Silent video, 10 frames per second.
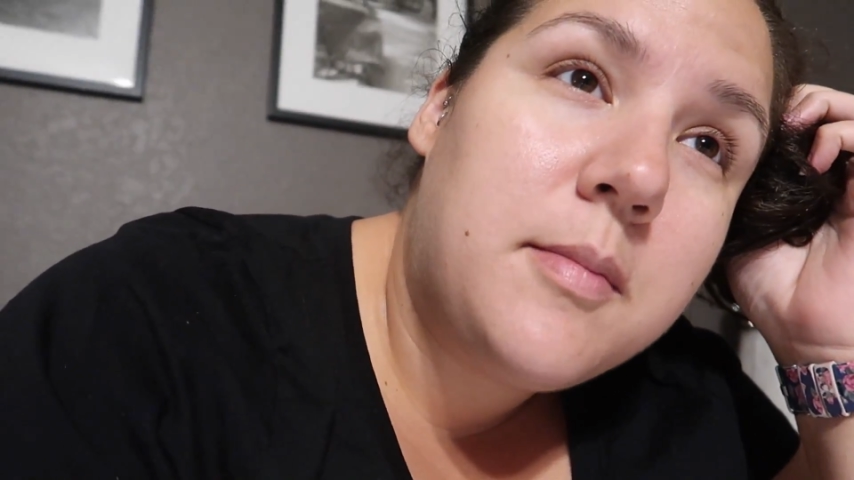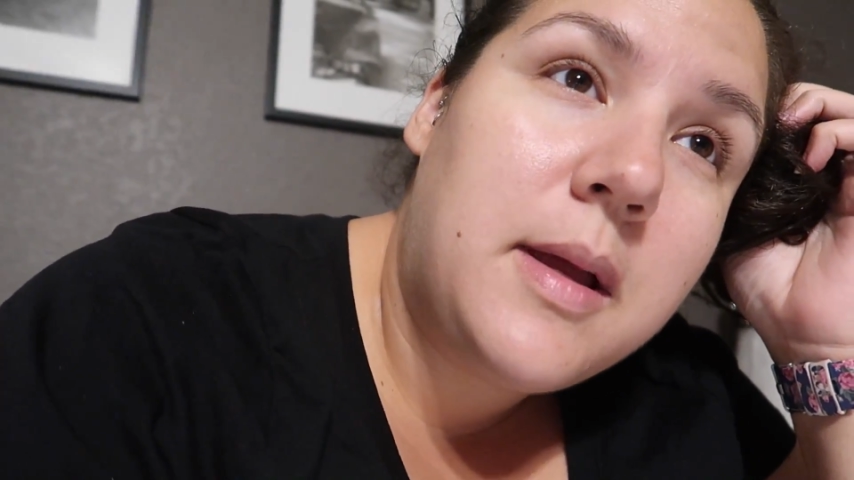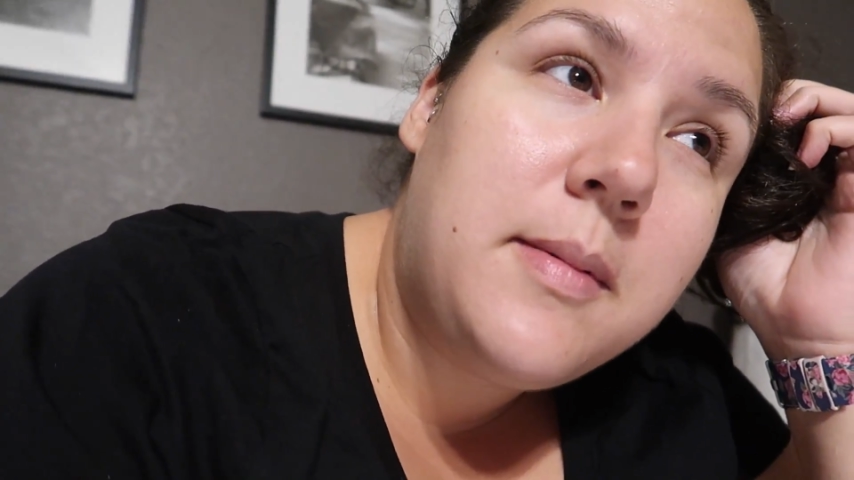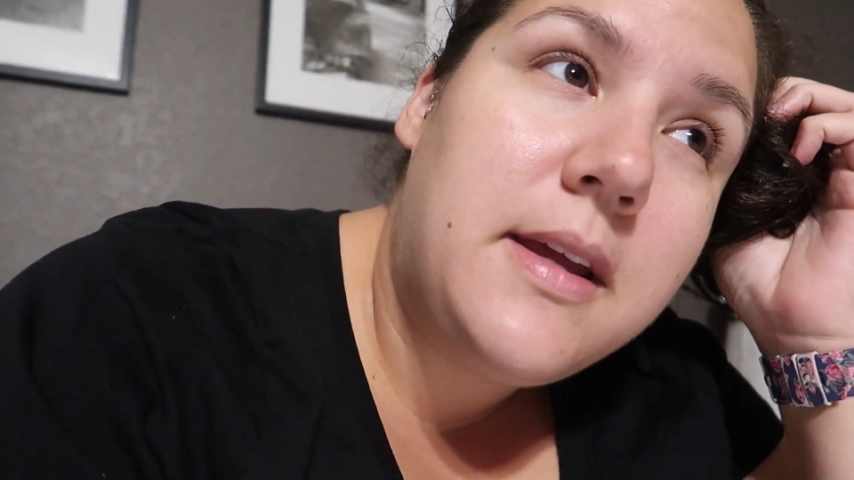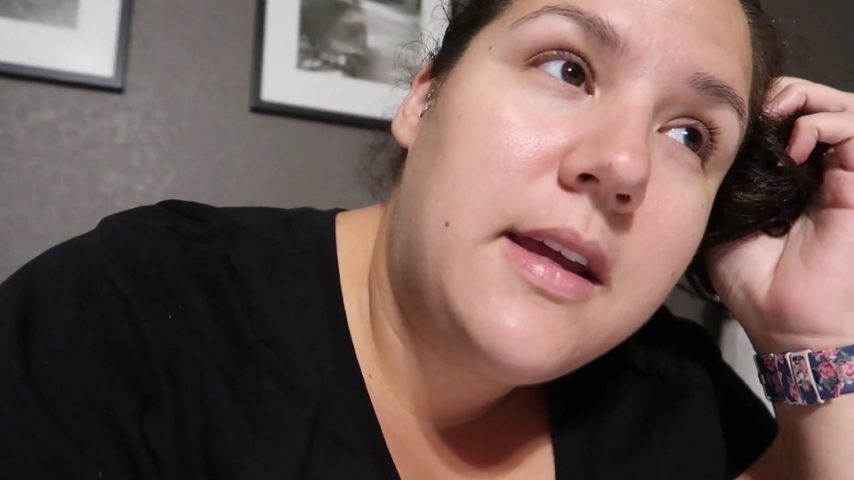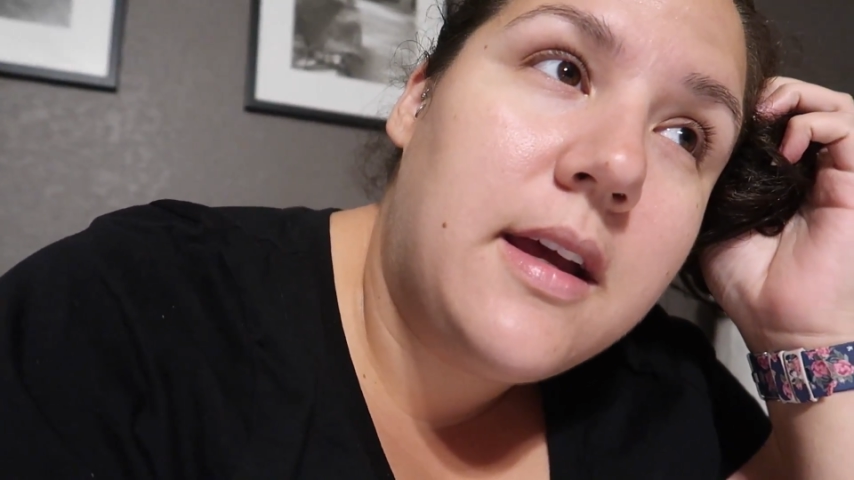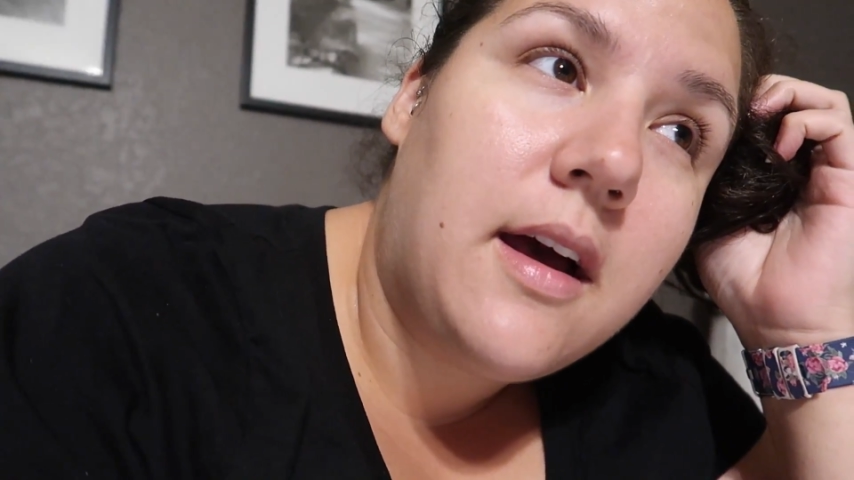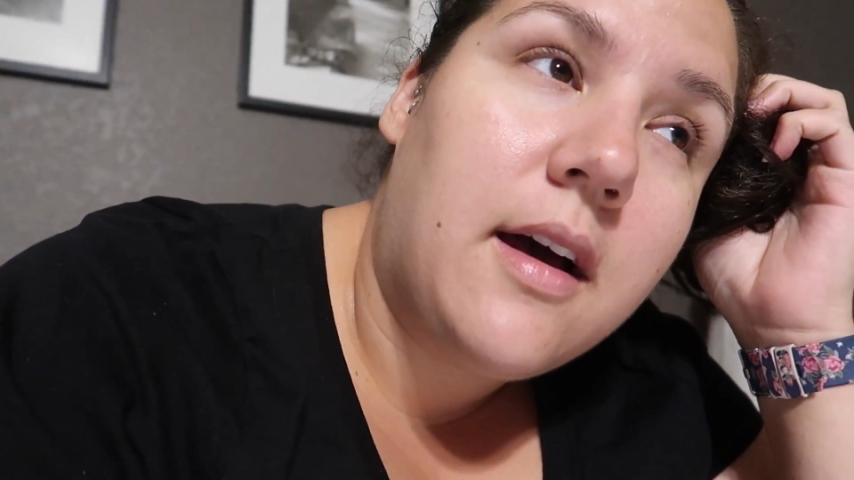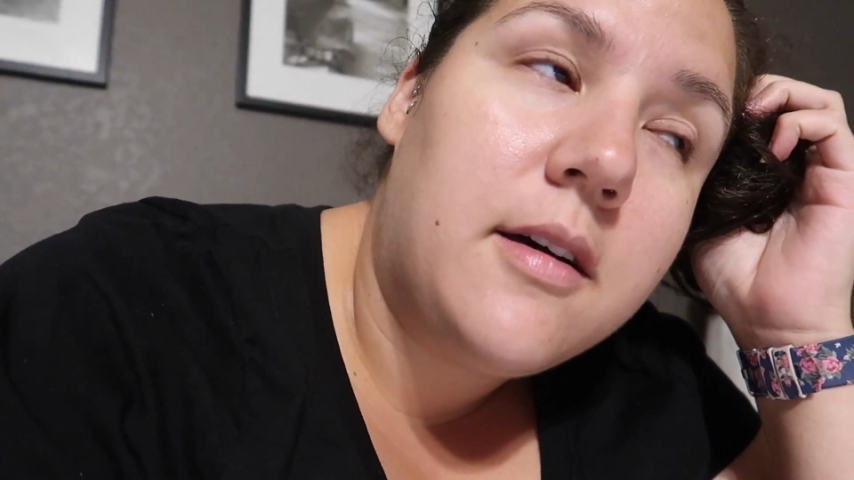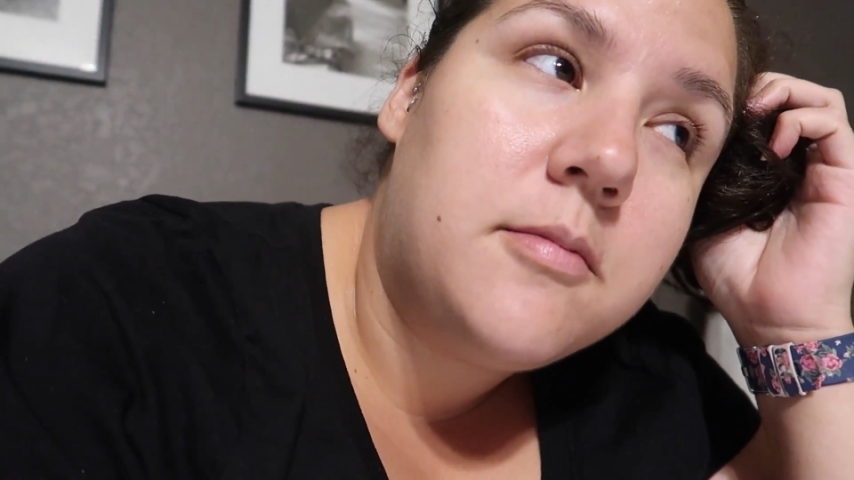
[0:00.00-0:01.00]
Maybe
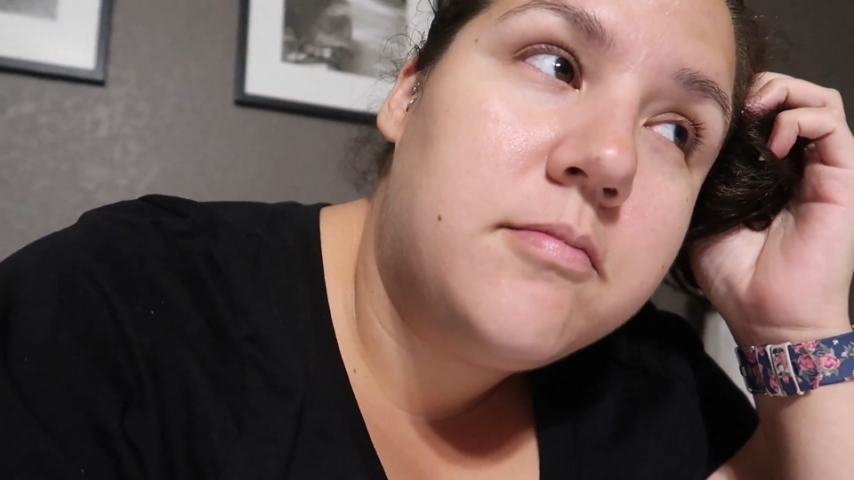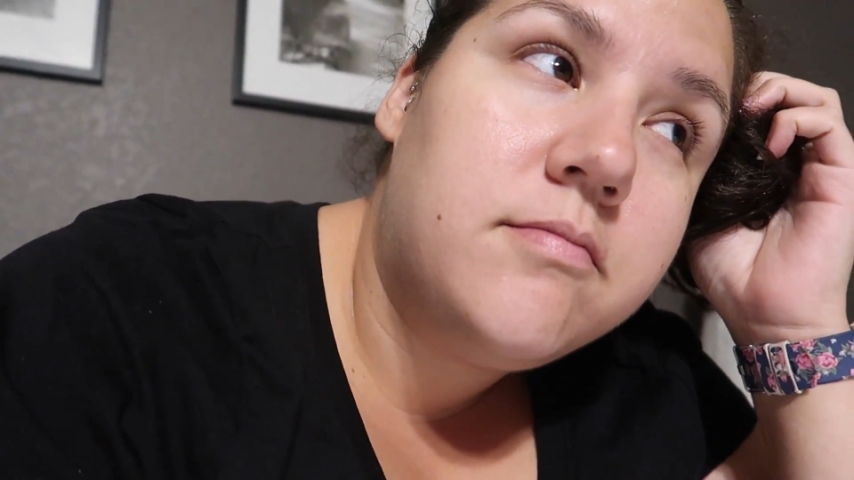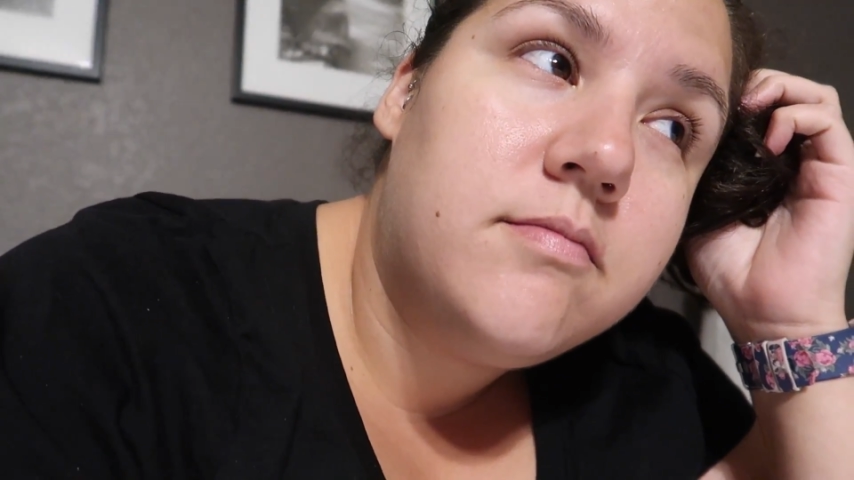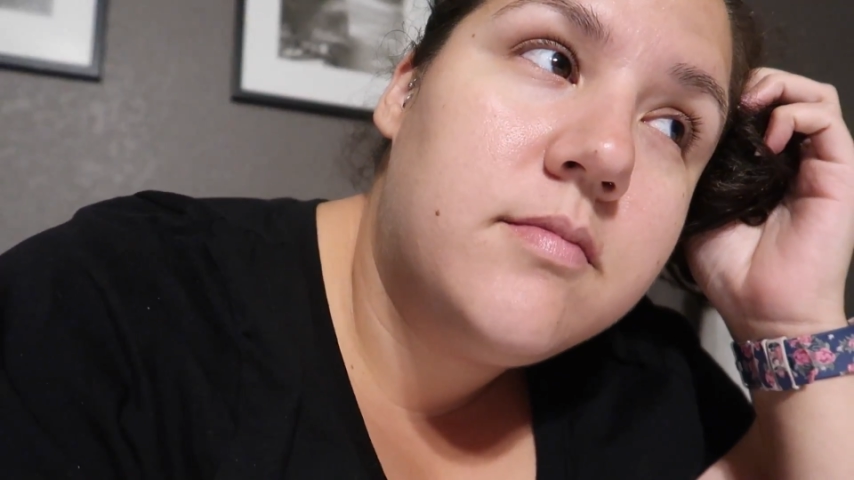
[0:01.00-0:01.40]
um,